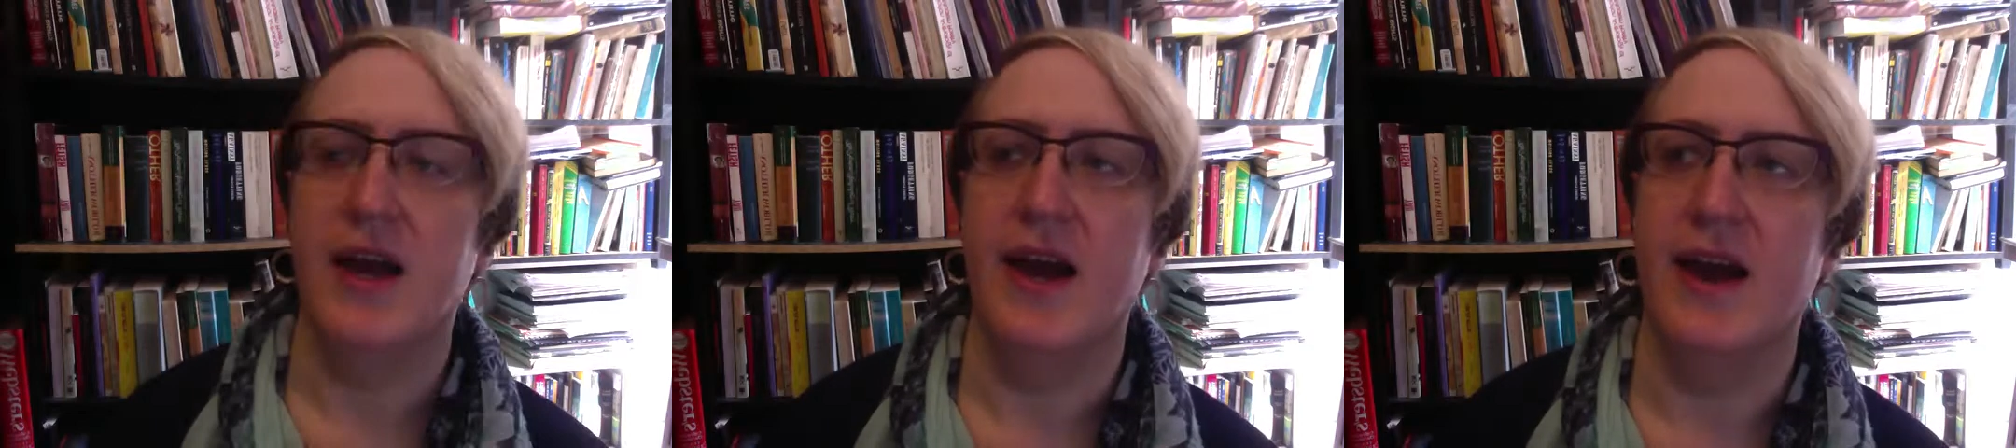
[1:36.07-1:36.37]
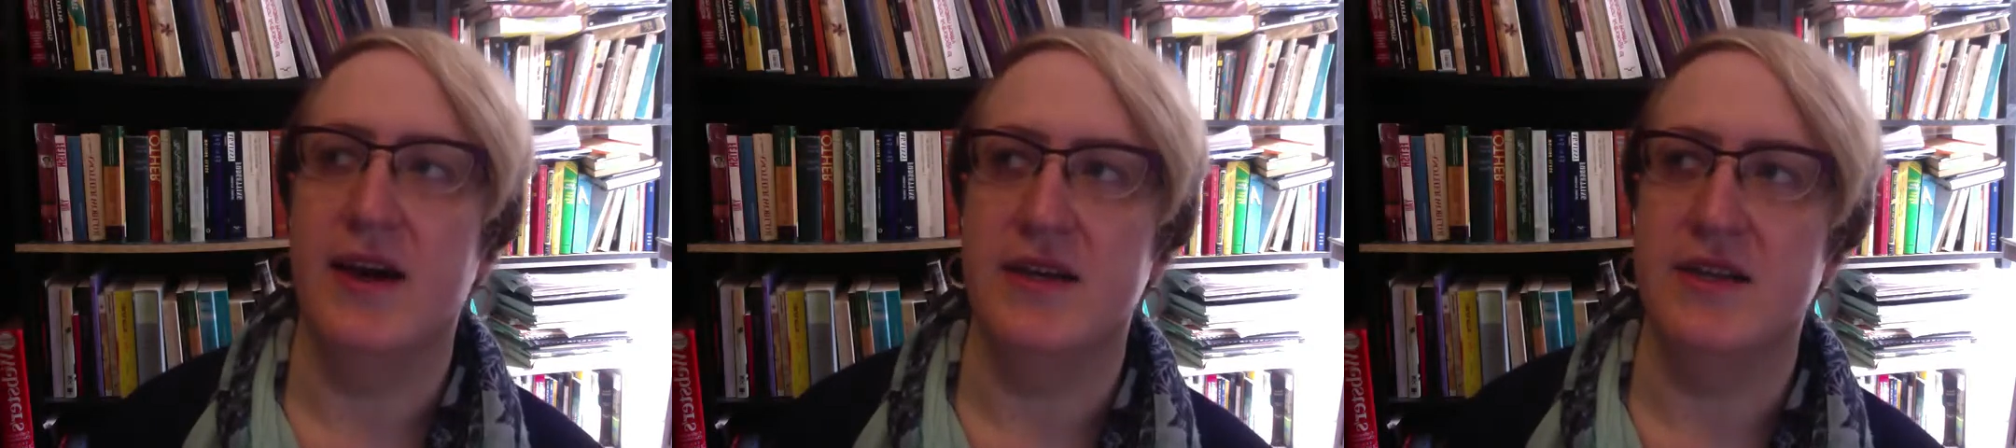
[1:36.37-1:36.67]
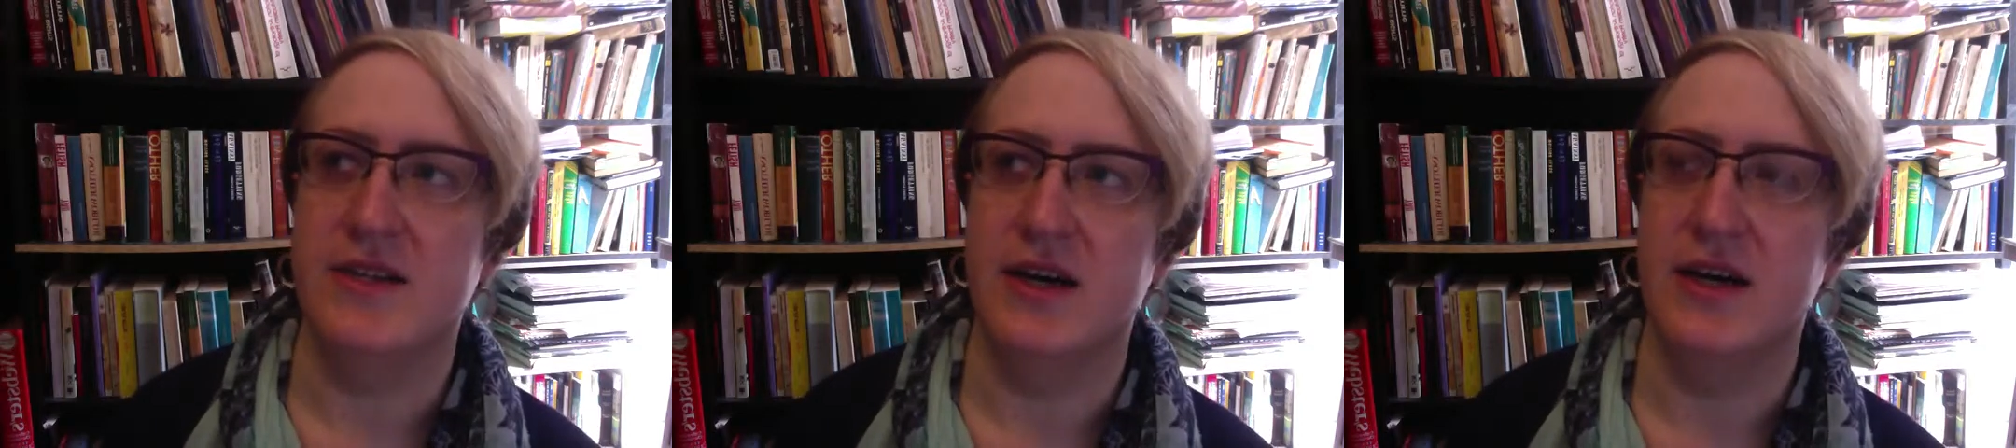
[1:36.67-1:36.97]

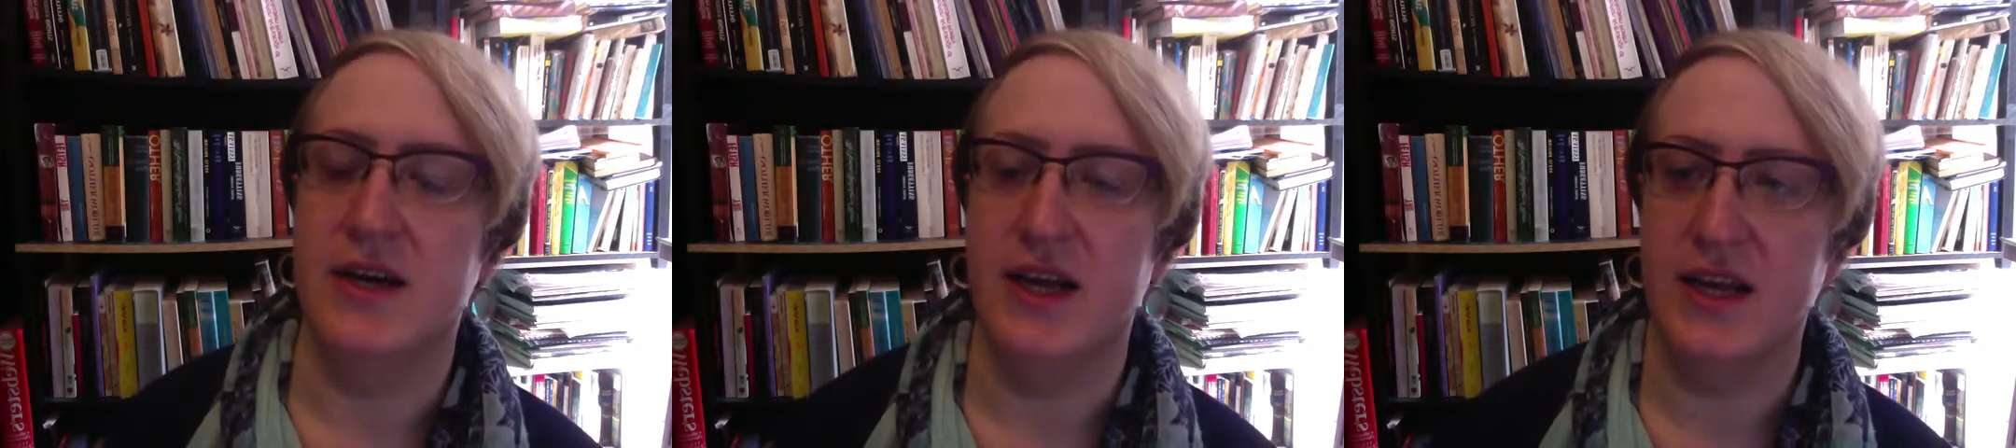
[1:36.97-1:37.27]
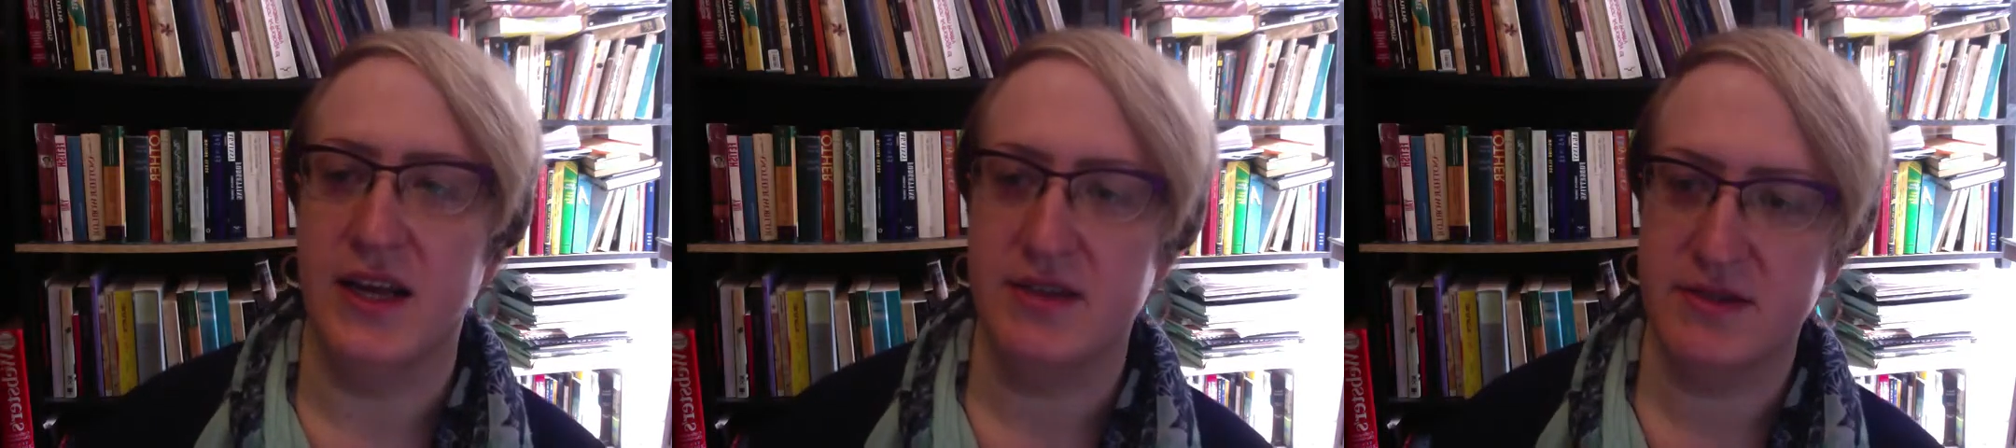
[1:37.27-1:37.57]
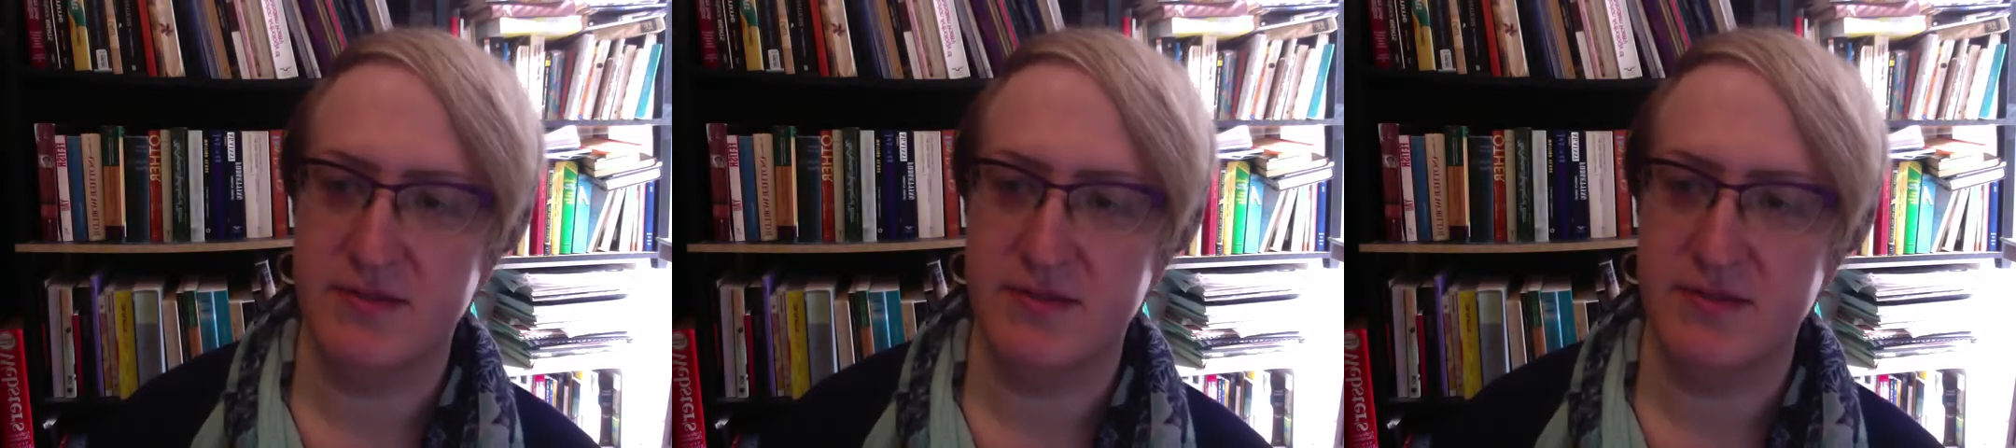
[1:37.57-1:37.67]
and he